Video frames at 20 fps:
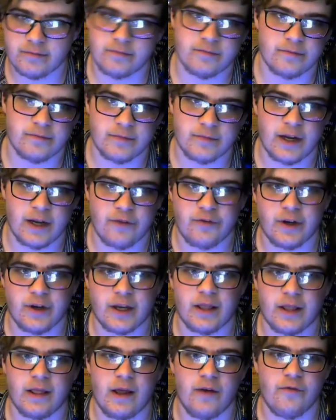And I fucking
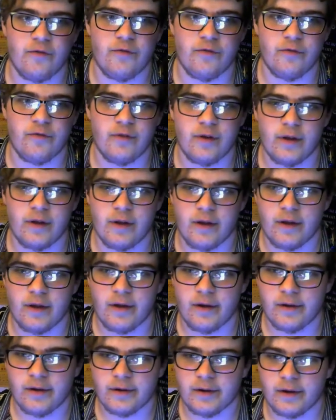no. That's where it.
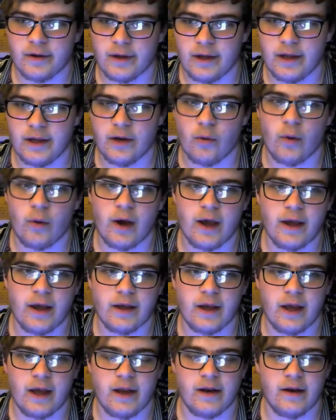In a way, yeah, that's
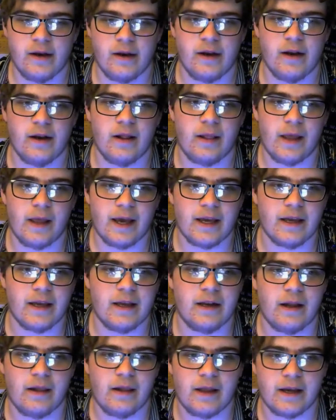where it, in, in a leg
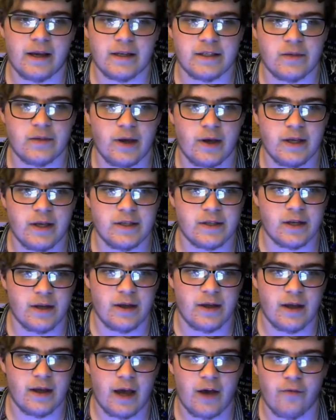in a legacy way, he's
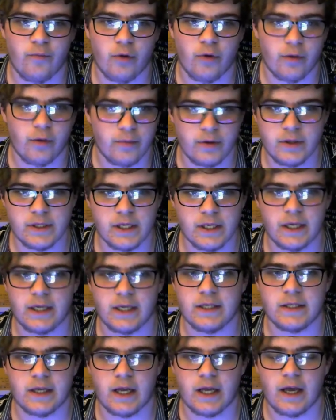gonna have more music.
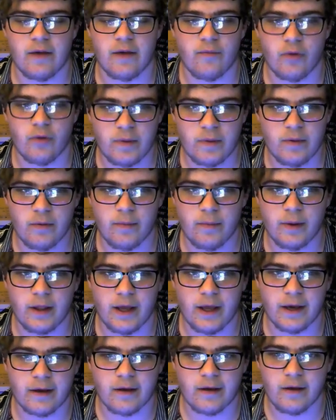He's gonna have more people. But
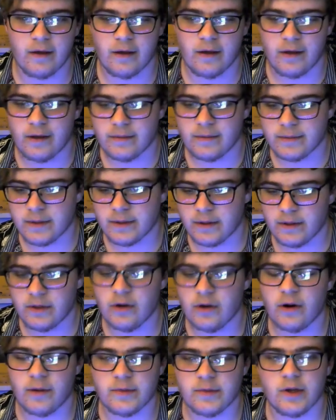like, you
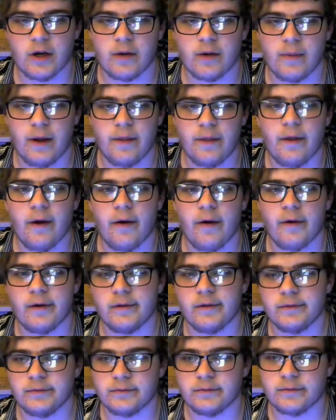know what I'm talking about, though.
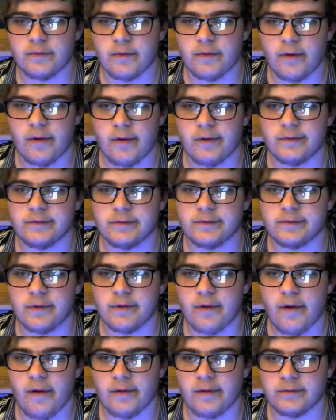No,
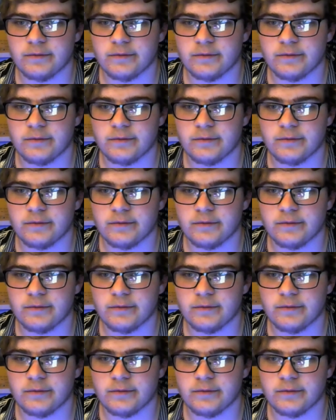he he